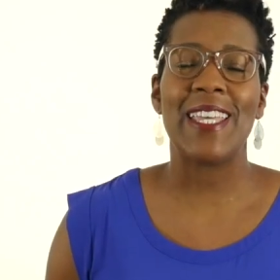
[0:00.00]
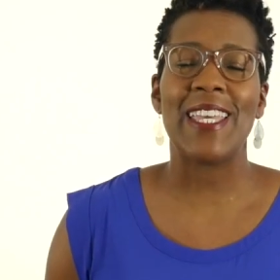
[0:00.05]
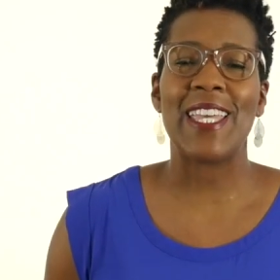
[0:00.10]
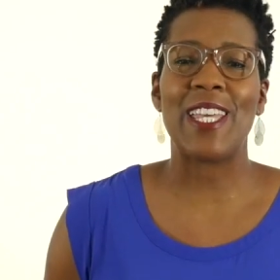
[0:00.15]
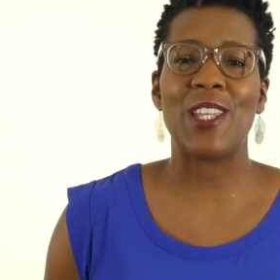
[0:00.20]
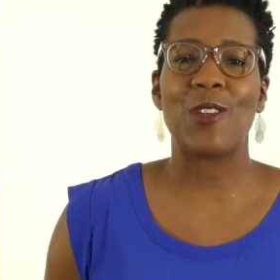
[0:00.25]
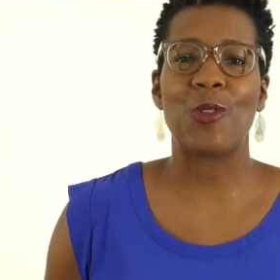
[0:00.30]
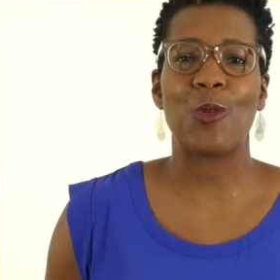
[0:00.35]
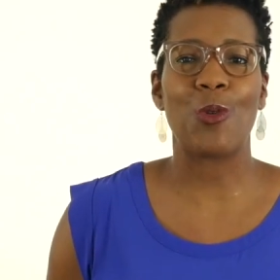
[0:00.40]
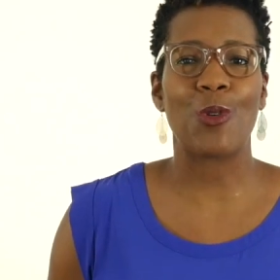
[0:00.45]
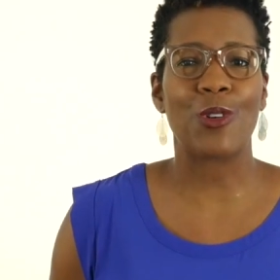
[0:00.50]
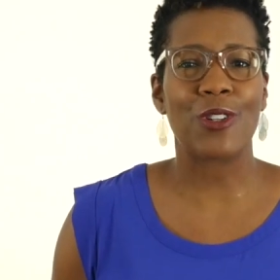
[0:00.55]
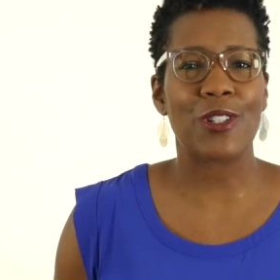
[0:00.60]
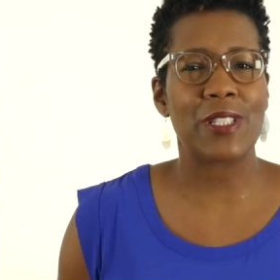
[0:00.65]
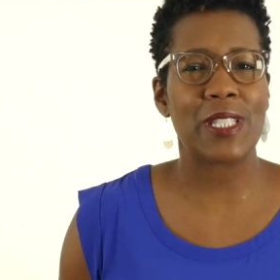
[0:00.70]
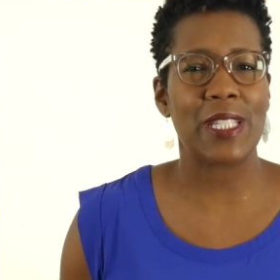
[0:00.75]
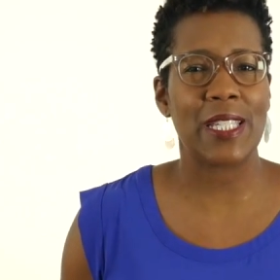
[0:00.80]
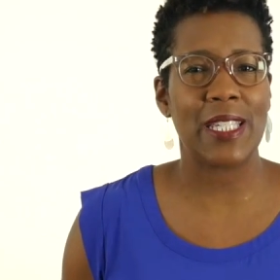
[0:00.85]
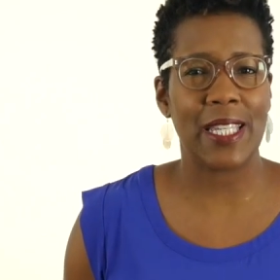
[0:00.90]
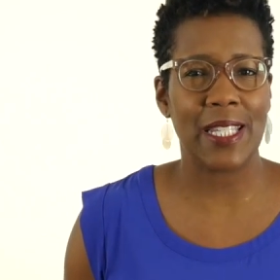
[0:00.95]
In order
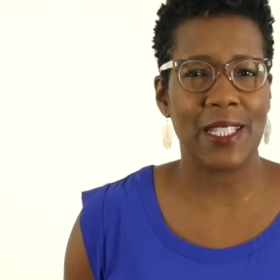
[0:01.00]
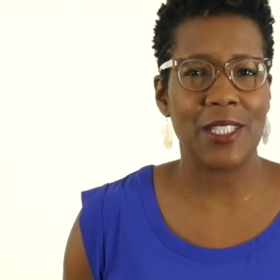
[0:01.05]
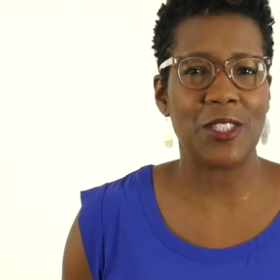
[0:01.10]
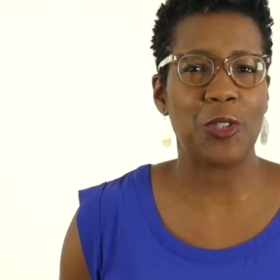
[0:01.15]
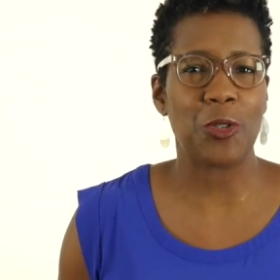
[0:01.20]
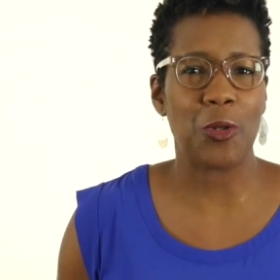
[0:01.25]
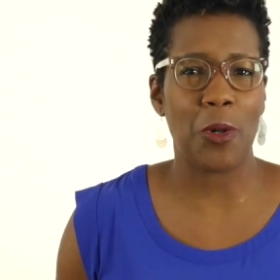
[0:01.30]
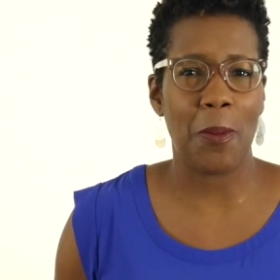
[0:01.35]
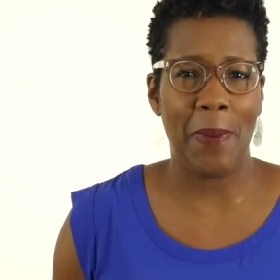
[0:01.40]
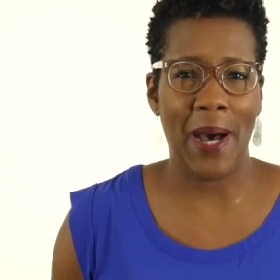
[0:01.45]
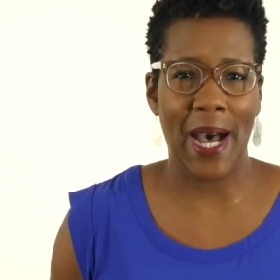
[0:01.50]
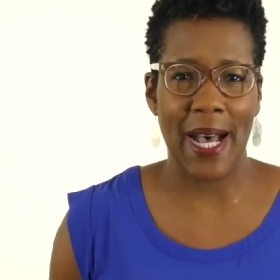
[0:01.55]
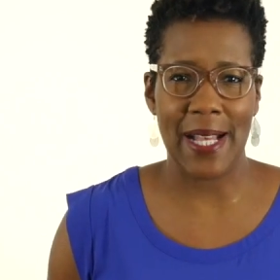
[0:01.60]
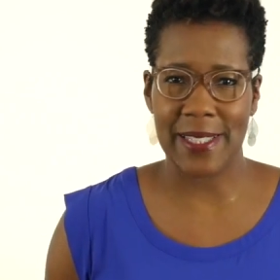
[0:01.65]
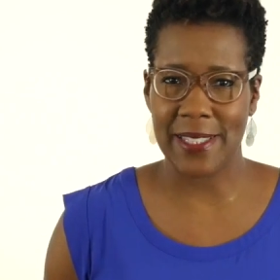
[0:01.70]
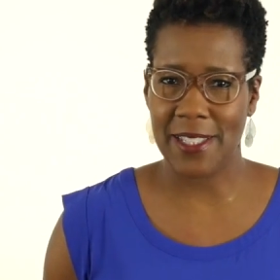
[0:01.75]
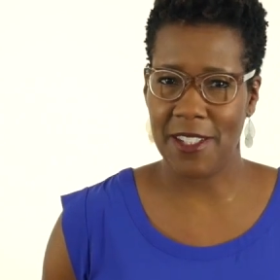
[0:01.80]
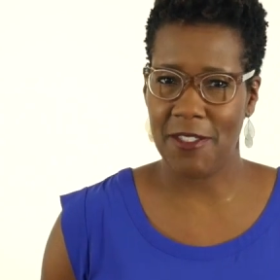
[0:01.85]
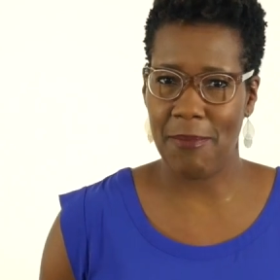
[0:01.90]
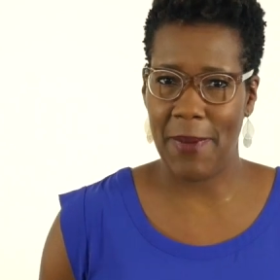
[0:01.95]
to get into a
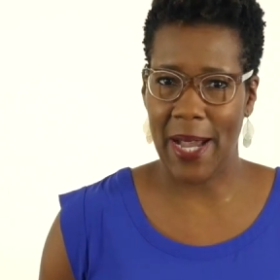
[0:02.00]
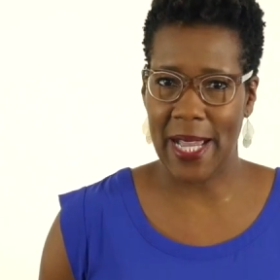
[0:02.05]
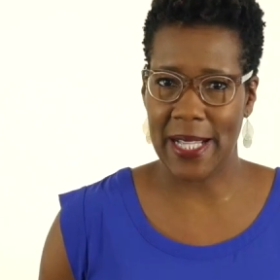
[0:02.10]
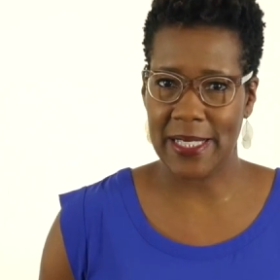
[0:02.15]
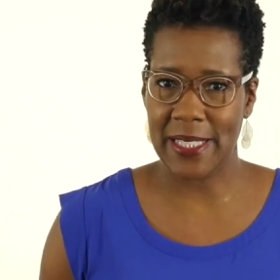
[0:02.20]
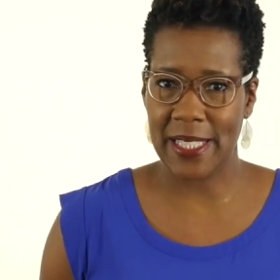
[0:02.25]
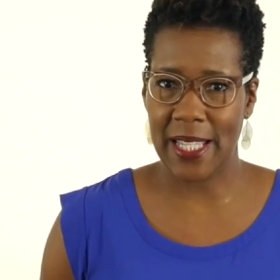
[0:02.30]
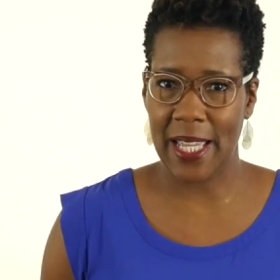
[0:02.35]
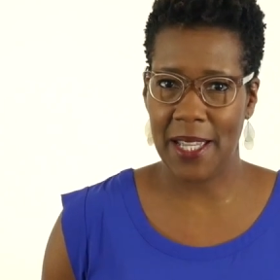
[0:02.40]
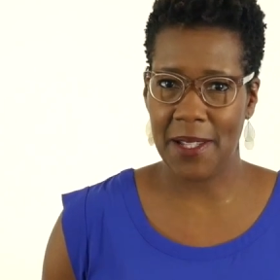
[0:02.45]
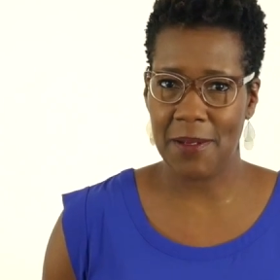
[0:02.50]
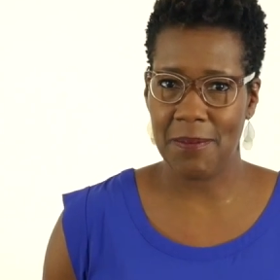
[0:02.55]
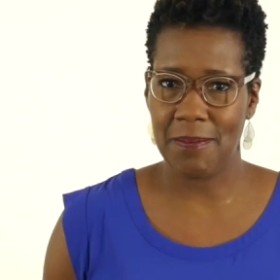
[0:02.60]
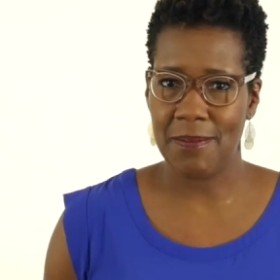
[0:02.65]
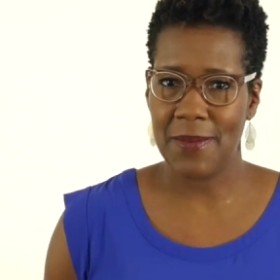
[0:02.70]
positive mindset,